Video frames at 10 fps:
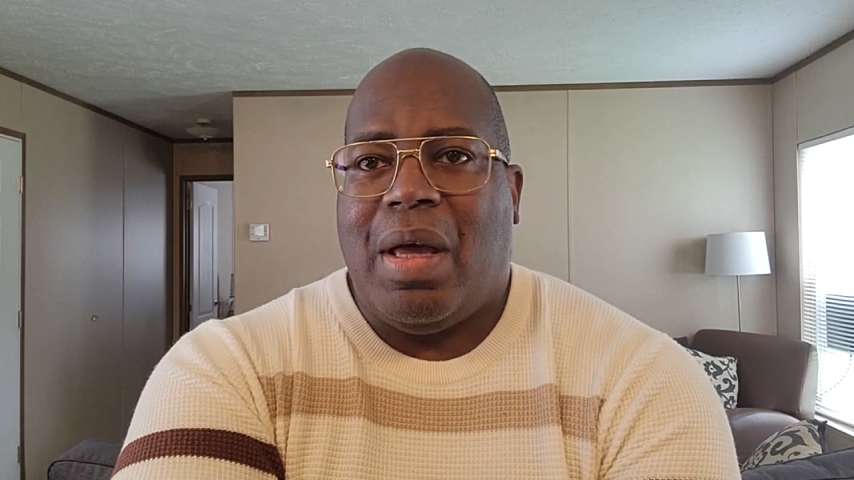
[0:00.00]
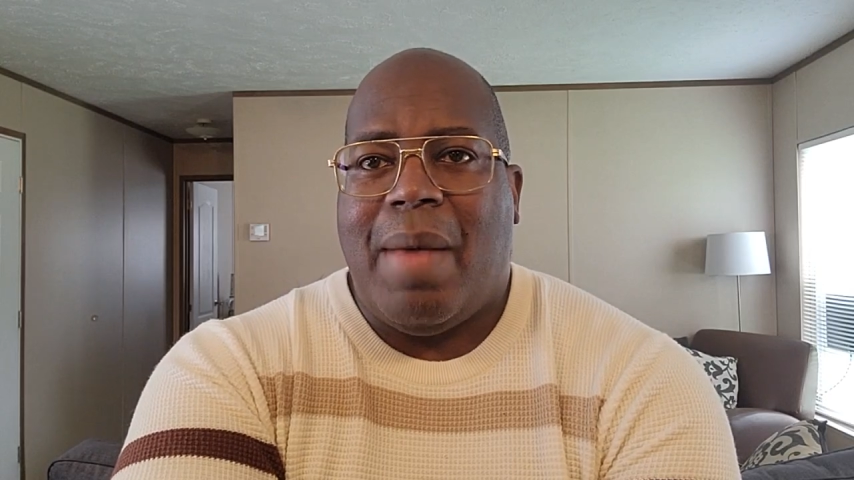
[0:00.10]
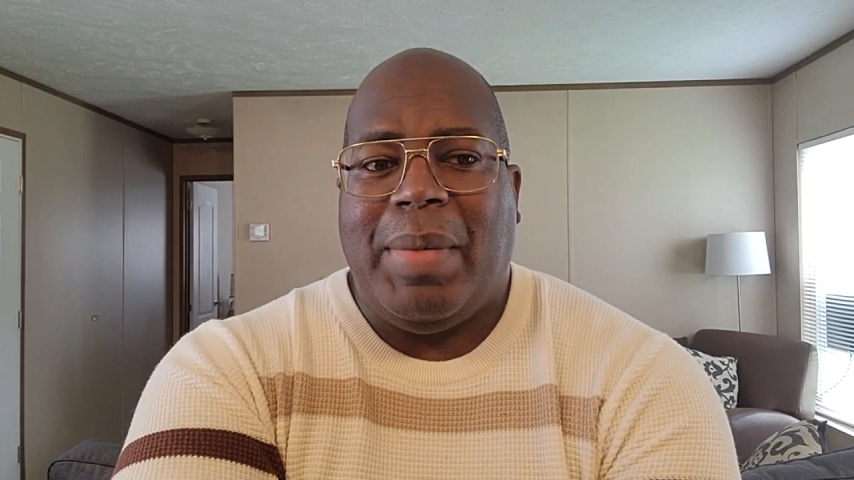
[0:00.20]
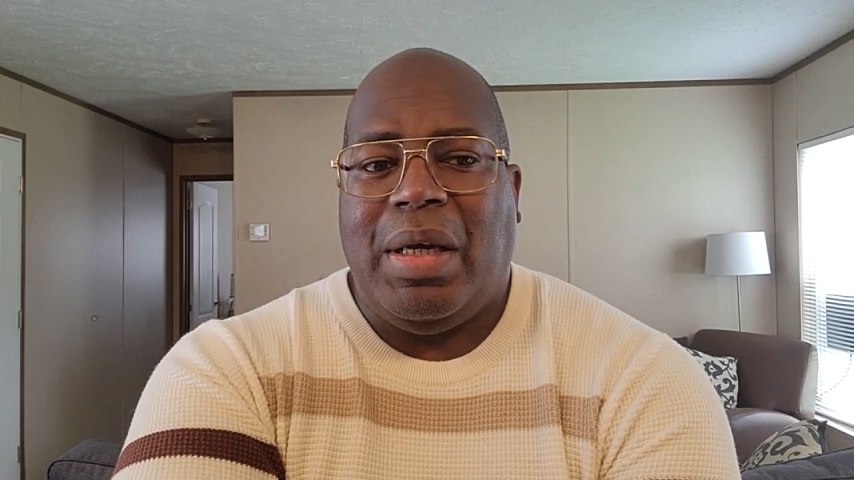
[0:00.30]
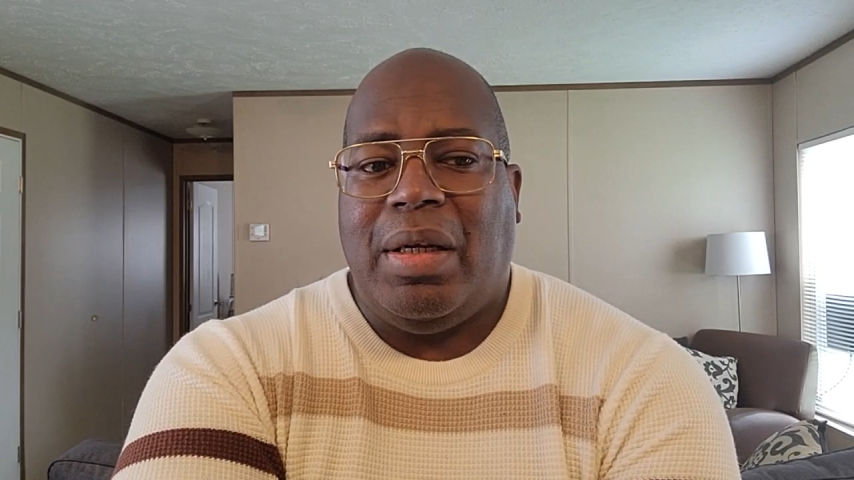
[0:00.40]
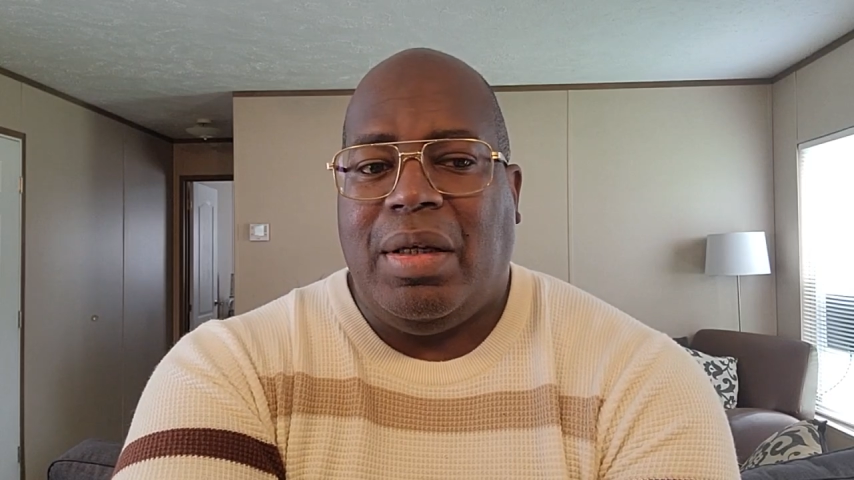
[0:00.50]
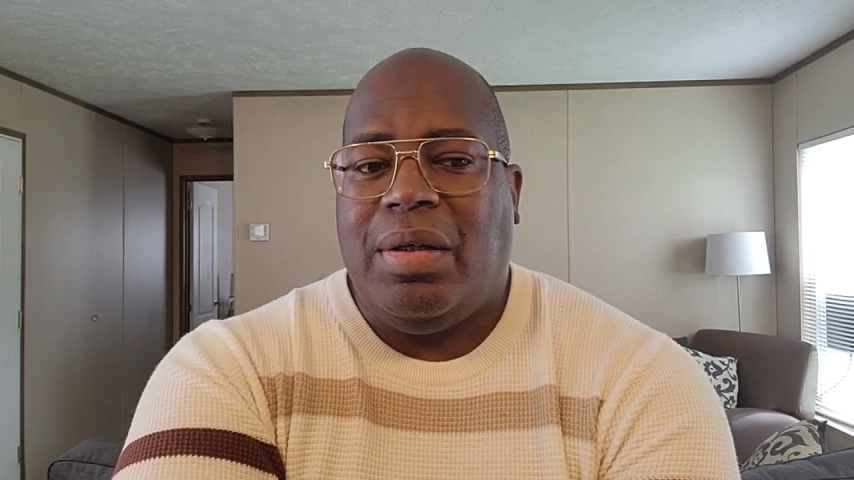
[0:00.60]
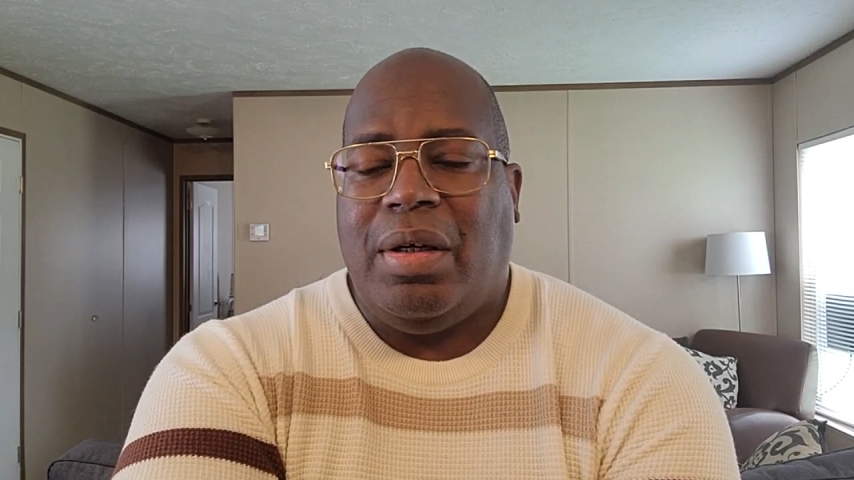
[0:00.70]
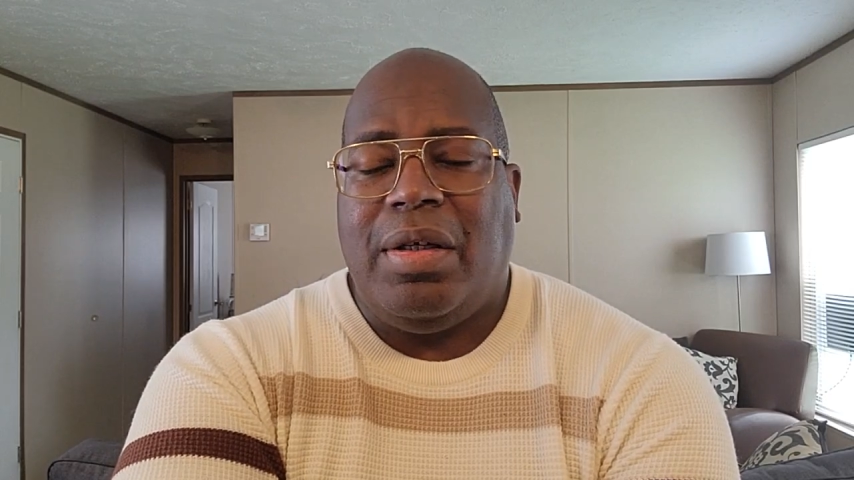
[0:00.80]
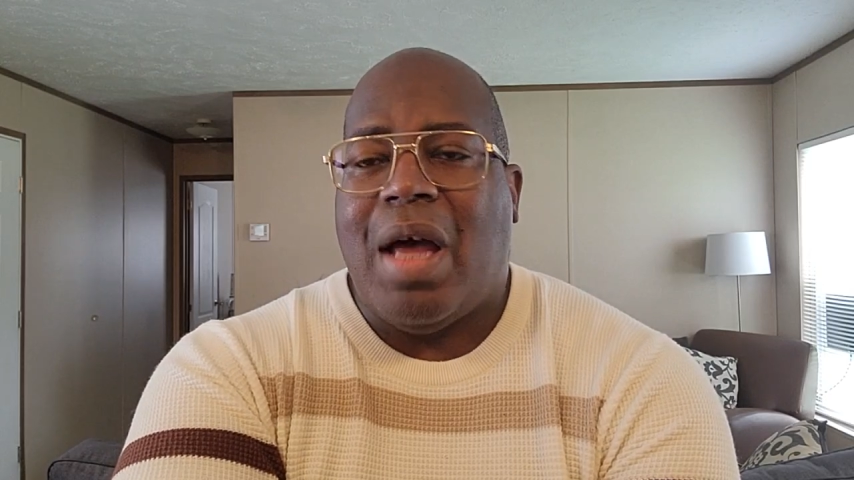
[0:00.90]
I mean,
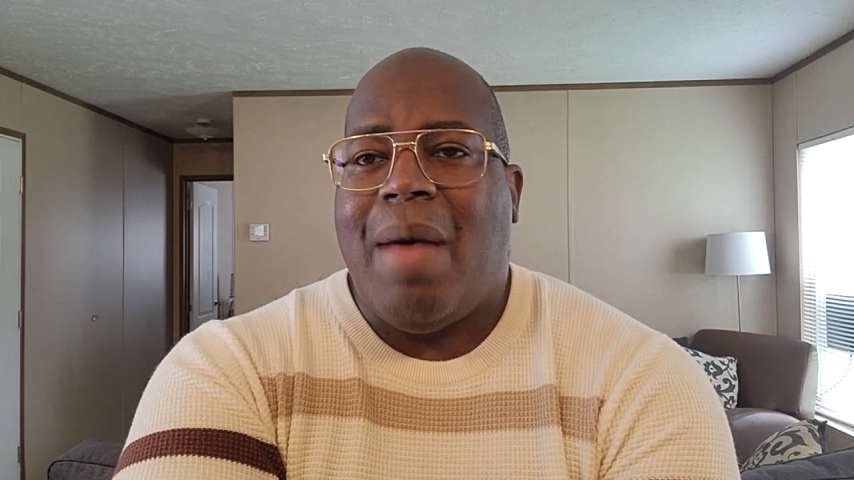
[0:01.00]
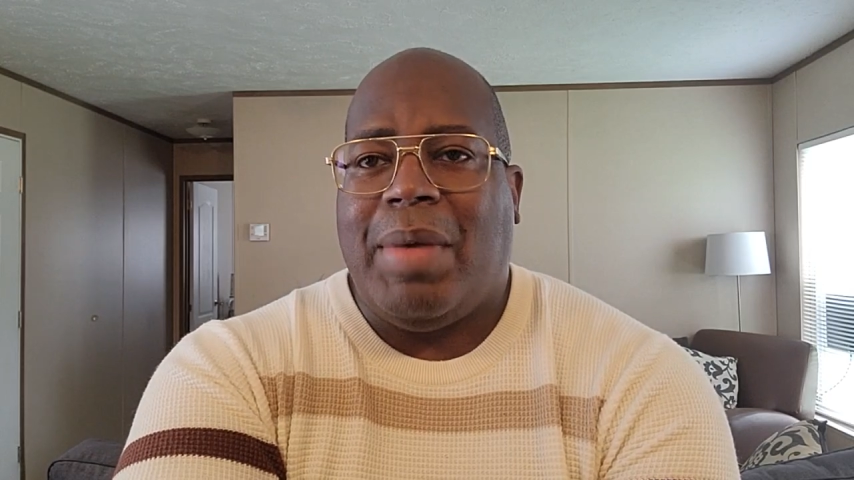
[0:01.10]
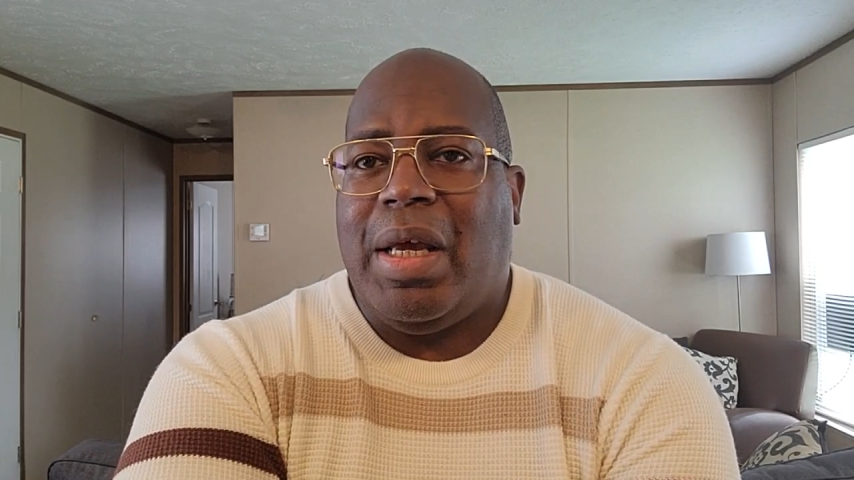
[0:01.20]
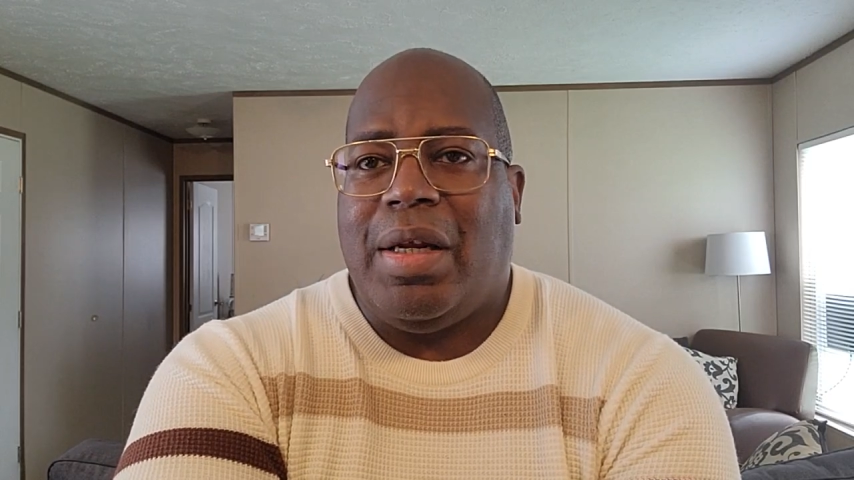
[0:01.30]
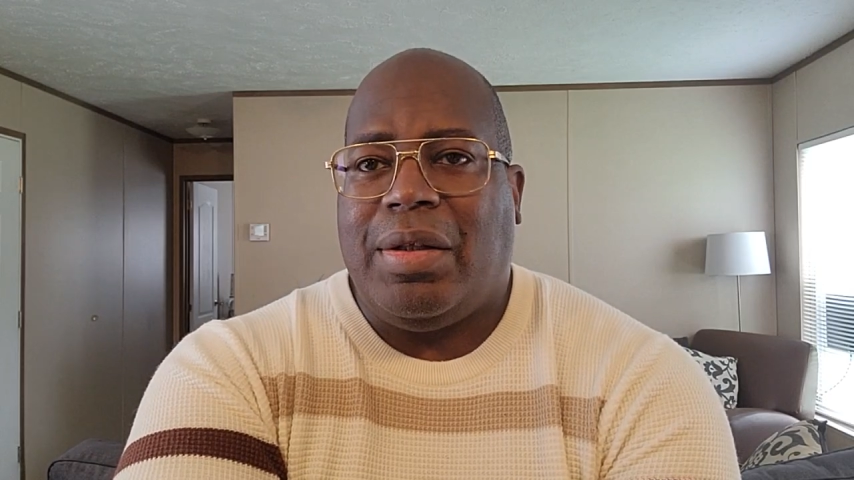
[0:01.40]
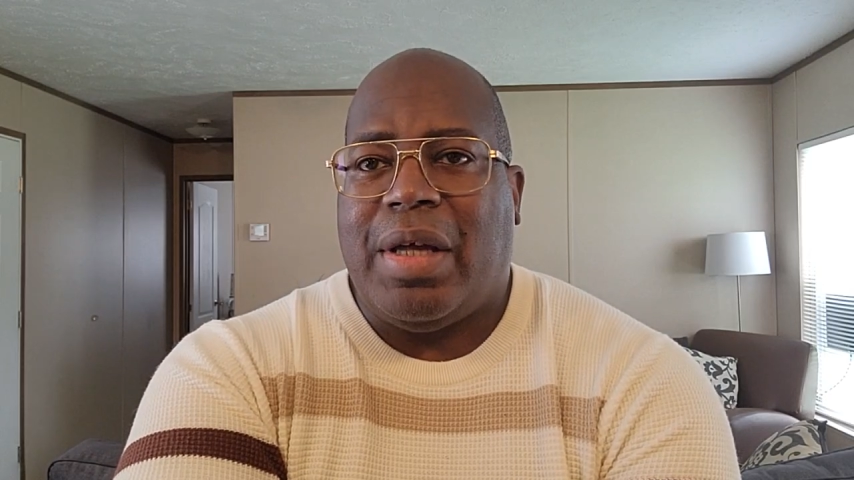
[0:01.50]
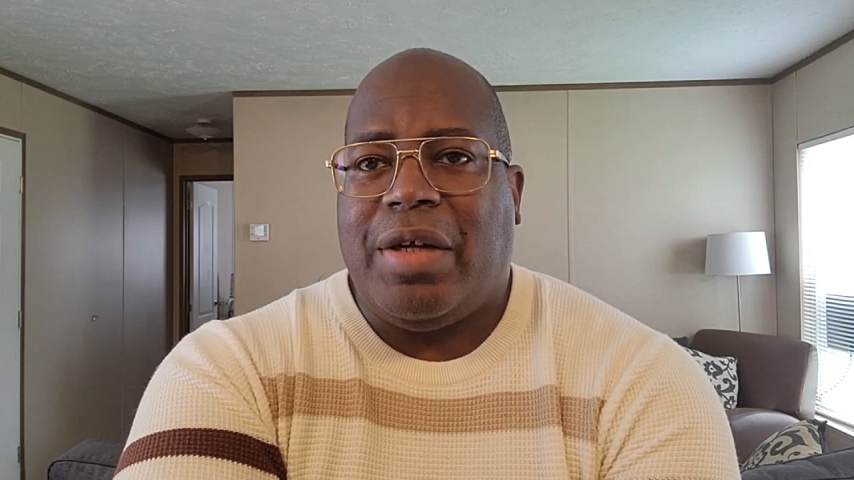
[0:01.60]
he, he dominated